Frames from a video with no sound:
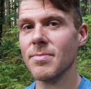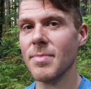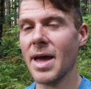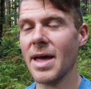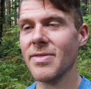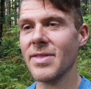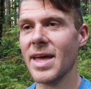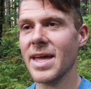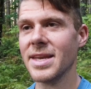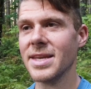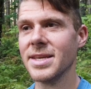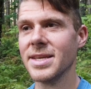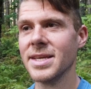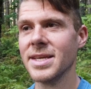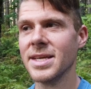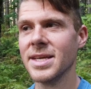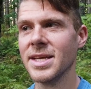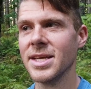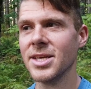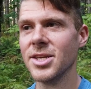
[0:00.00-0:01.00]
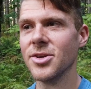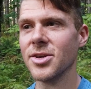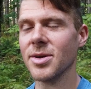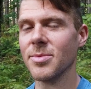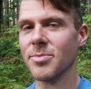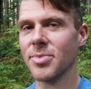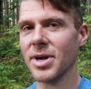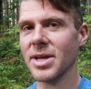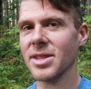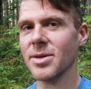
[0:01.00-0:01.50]
and then you
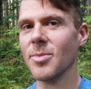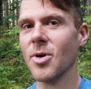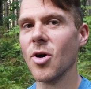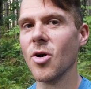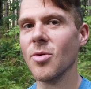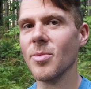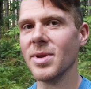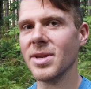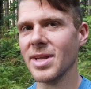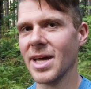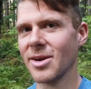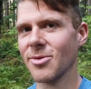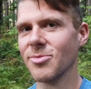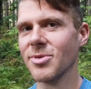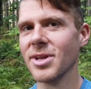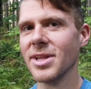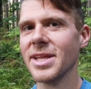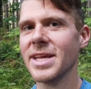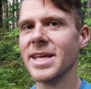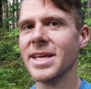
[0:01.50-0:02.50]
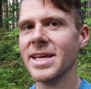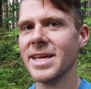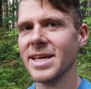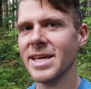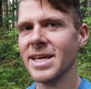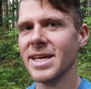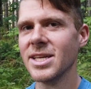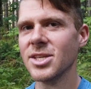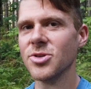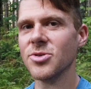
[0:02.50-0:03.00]
can bring them home and like really
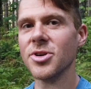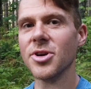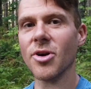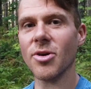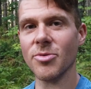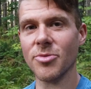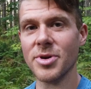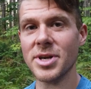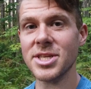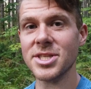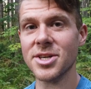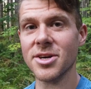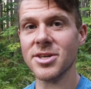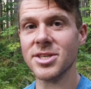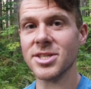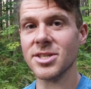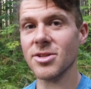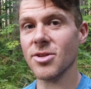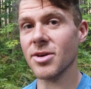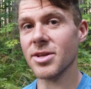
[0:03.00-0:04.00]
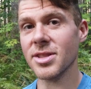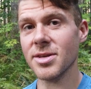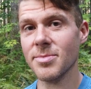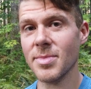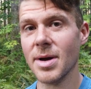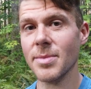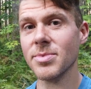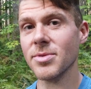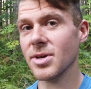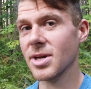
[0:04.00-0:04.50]
do your own research, look them
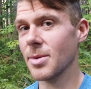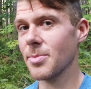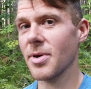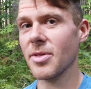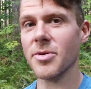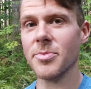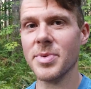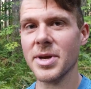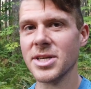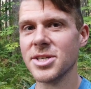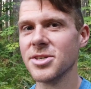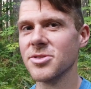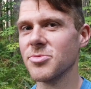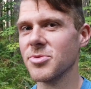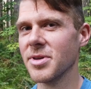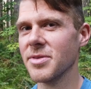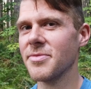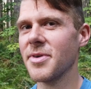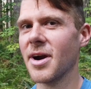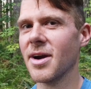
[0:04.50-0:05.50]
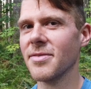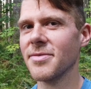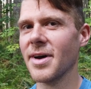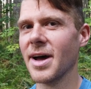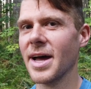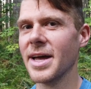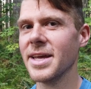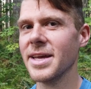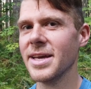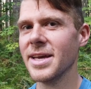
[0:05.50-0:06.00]
up, look up other pictures, really
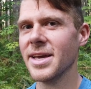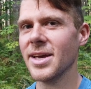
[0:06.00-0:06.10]
verify